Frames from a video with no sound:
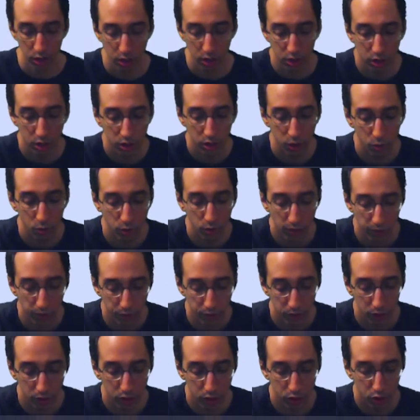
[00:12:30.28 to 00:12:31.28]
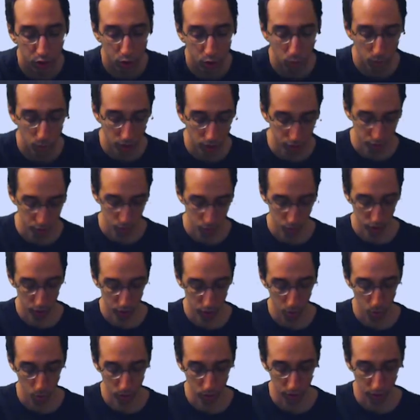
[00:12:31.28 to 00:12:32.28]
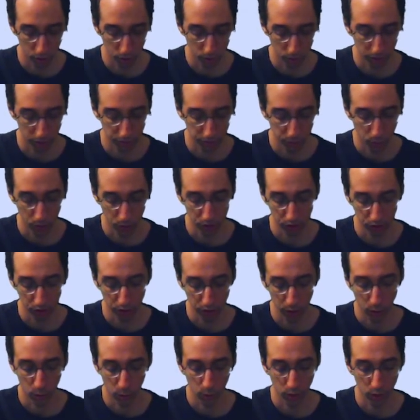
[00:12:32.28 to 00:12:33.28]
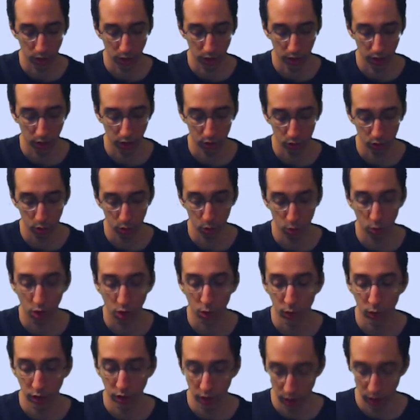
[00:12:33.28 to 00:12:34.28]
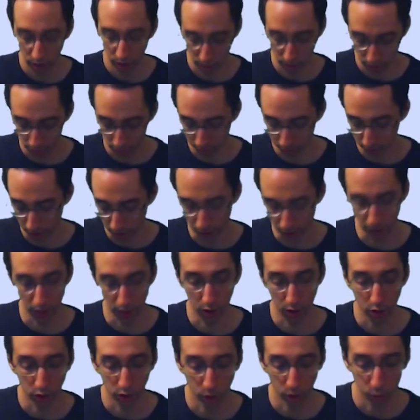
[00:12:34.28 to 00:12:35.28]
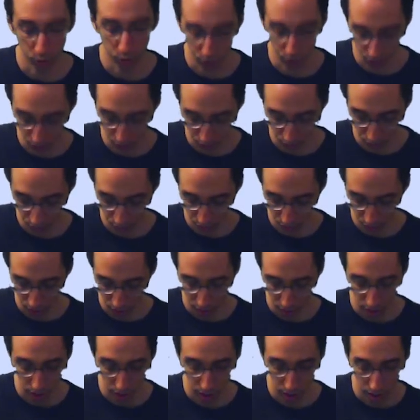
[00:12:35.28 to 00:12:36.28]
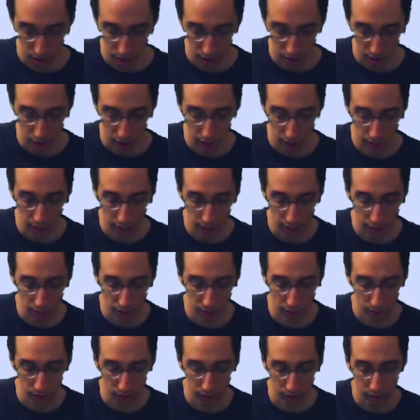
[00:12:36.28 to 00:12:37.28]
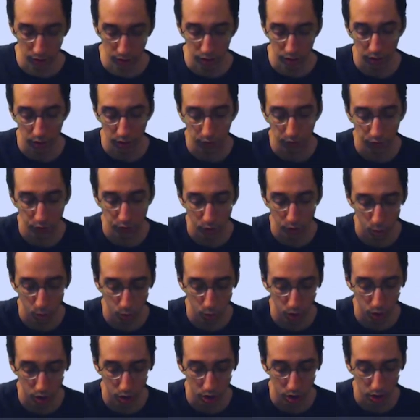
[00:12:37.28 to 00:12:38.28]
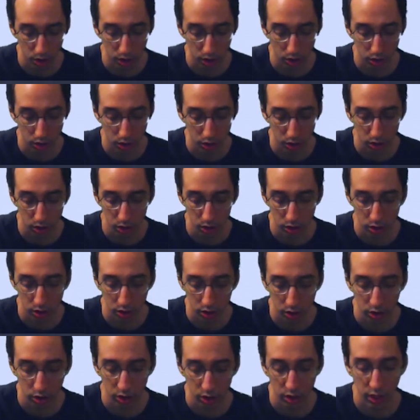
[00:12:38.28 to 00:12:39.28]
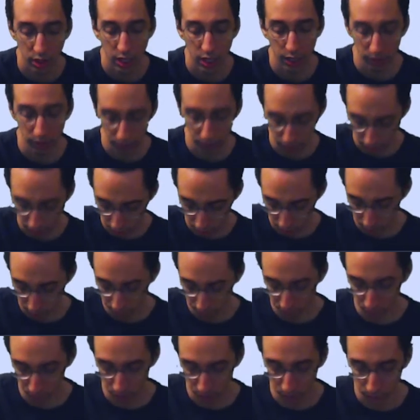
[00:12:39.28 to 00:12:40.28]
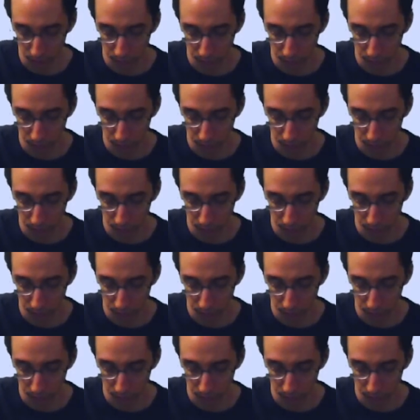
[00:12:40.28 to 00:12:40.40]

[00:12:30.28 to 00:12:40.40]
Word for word: you definitely don't want to ignore the 3-4 stone. It is growing, it's getting enclosures, and if you're not careful,